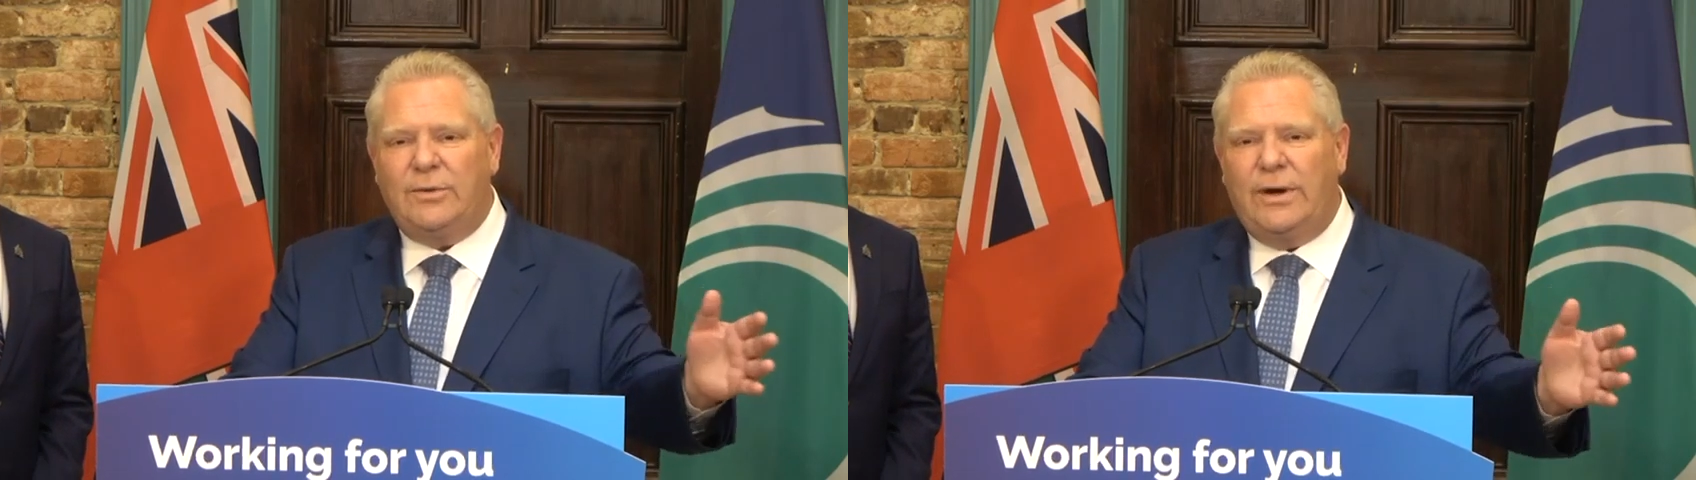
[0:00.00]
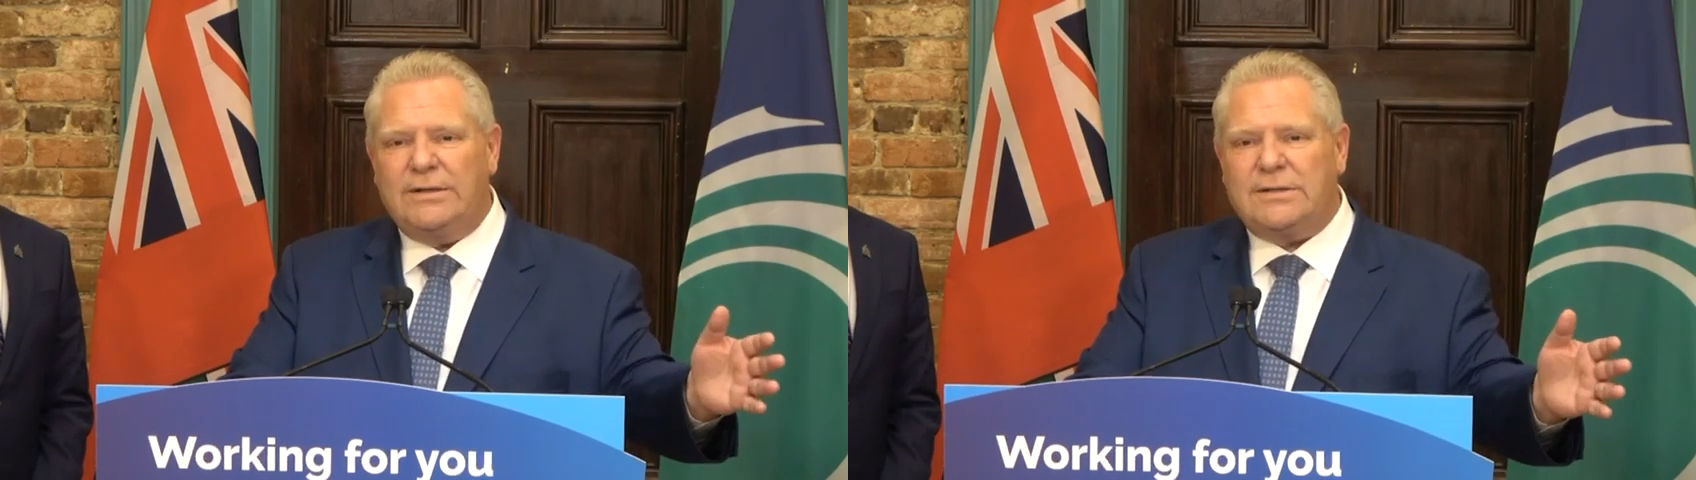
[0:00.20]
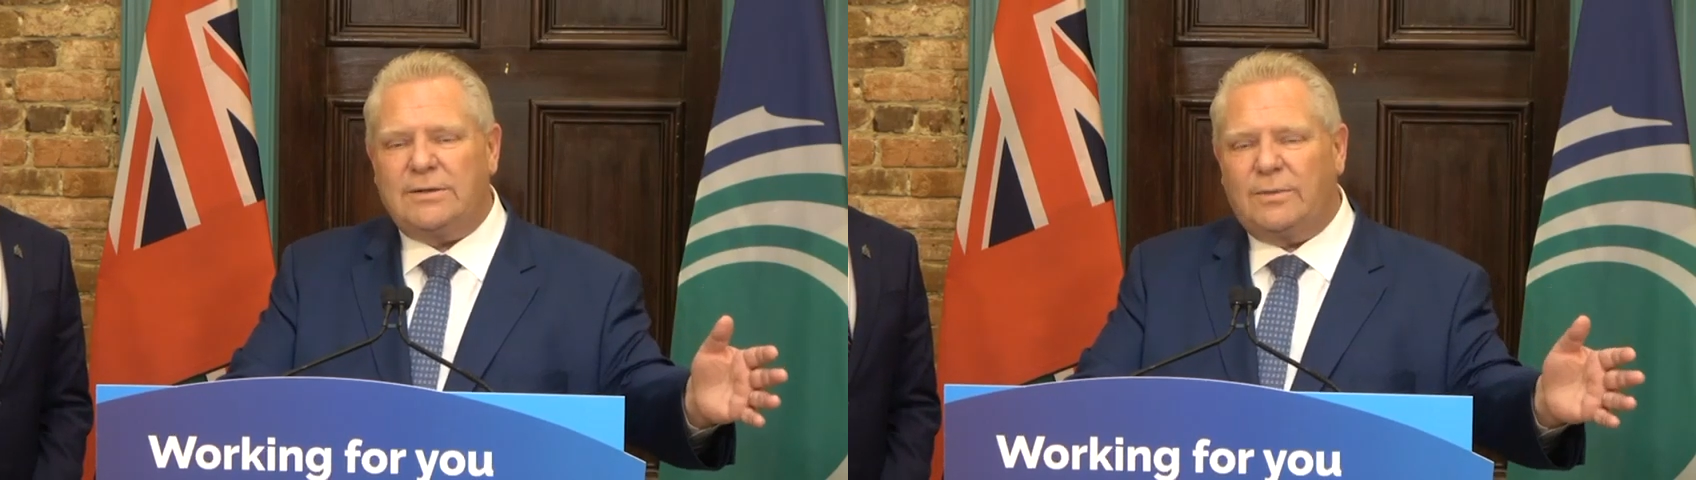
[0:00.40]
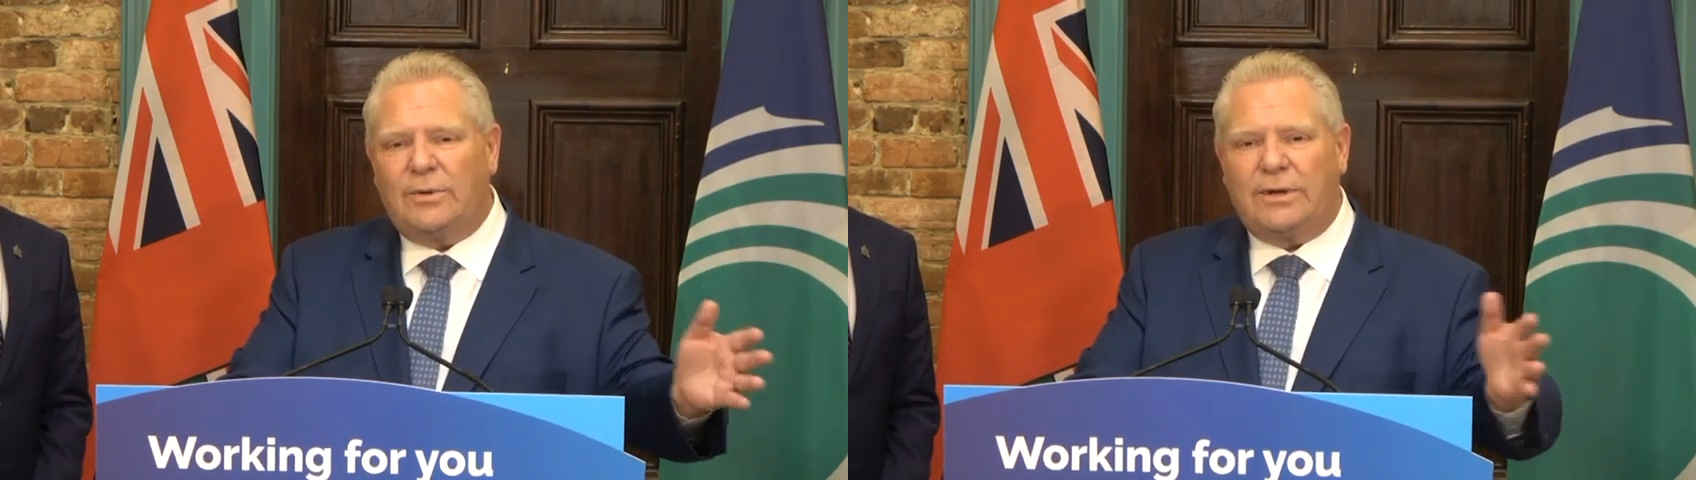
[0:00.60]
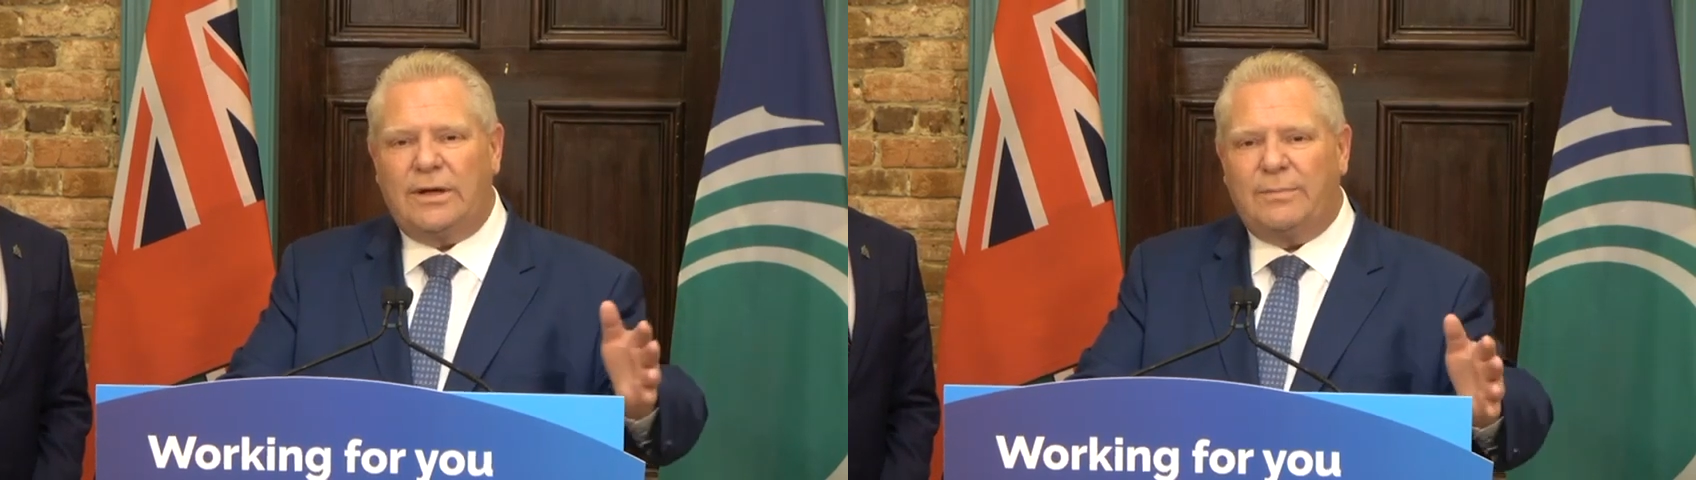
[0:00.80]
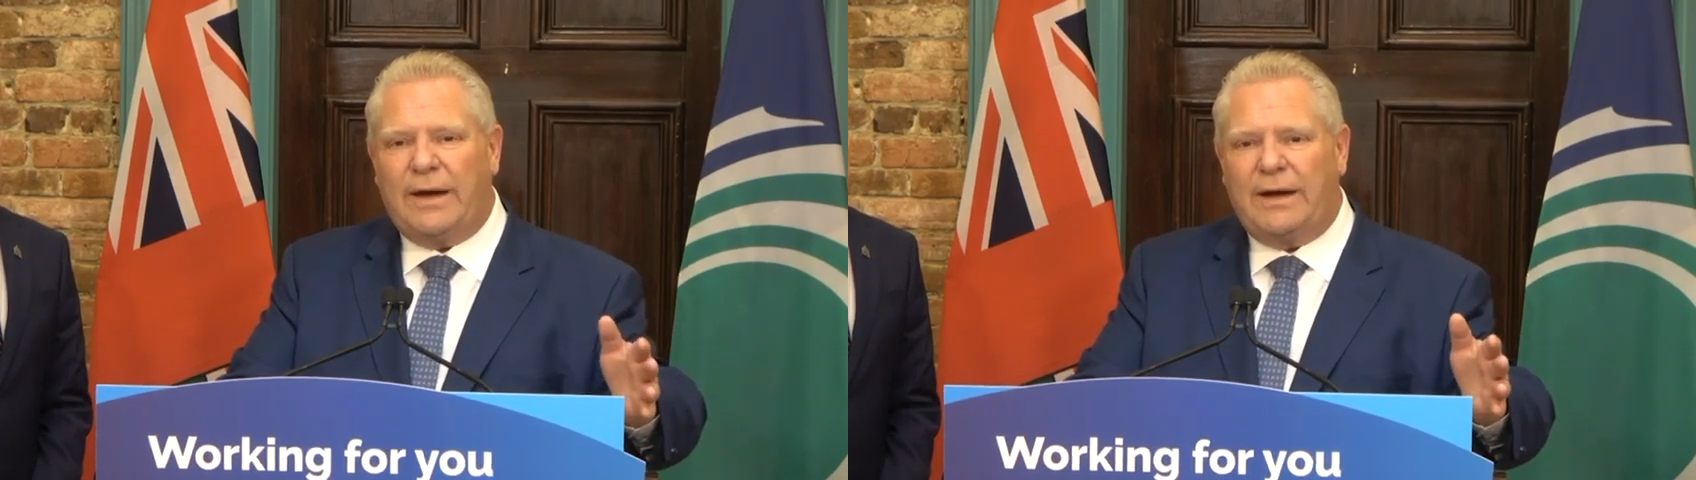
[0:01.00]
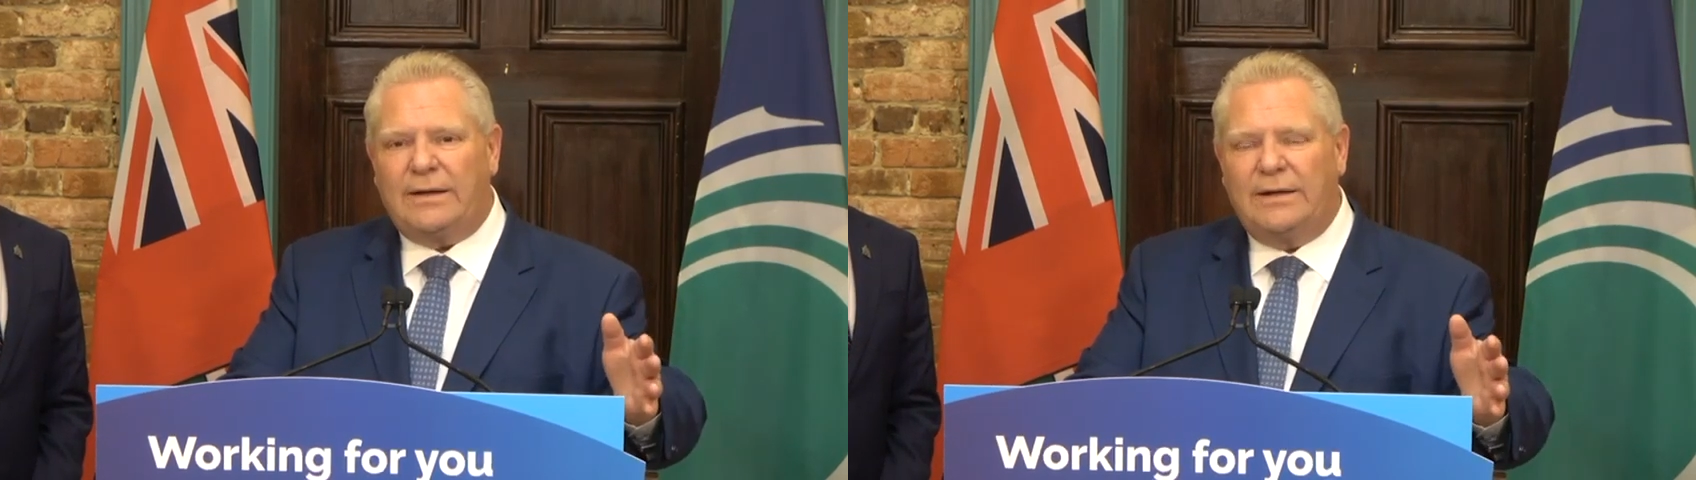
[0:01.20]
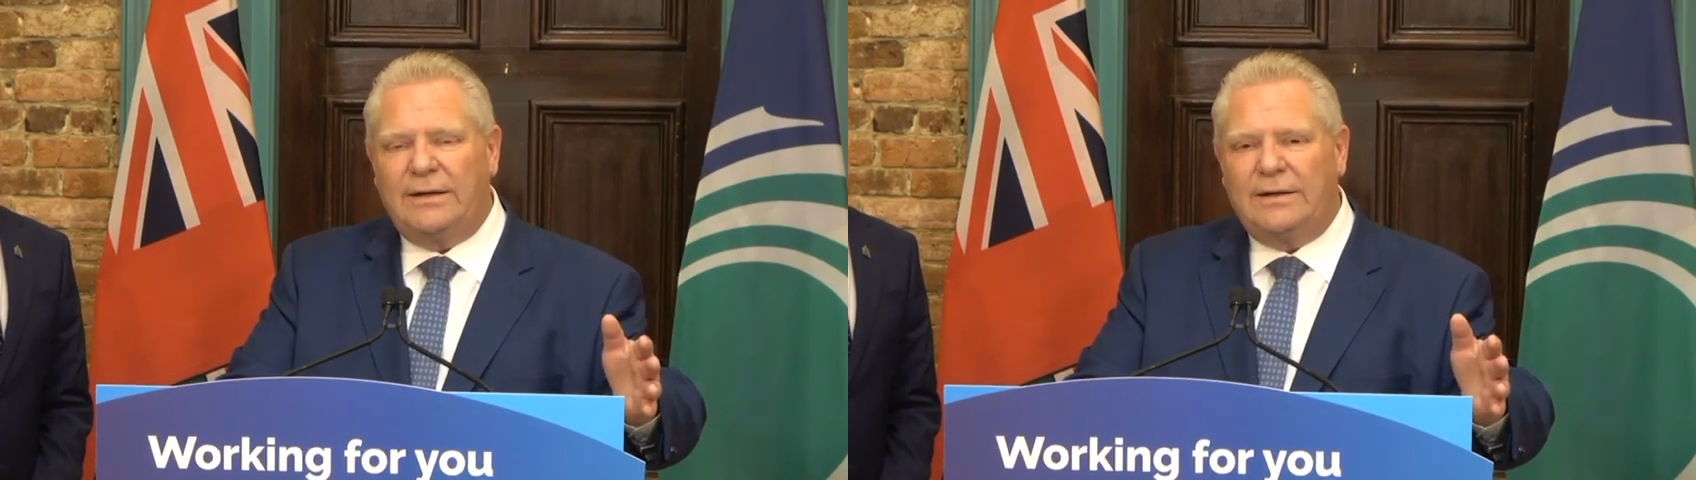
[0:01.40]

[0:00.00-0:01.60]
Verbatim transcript: U.S., they're rolling it back.